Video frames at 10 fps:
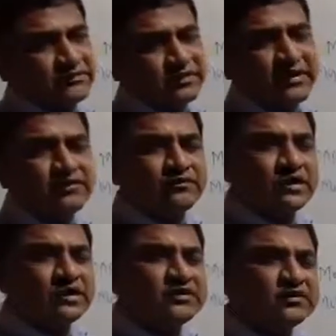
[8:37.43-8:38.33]
We can
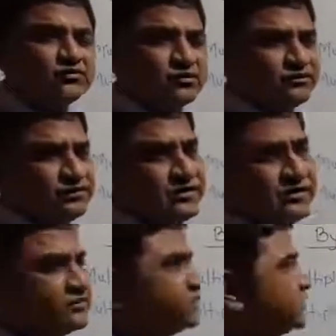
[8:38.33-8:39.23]
find up to
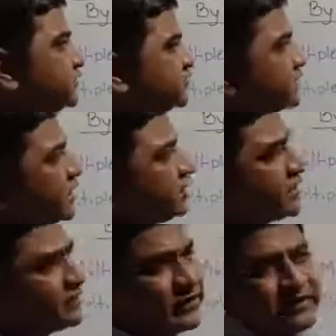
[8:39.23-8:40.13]
infinite. So I
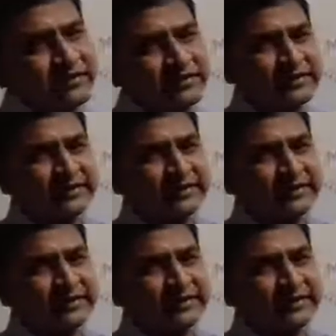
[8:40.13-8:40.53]
have done the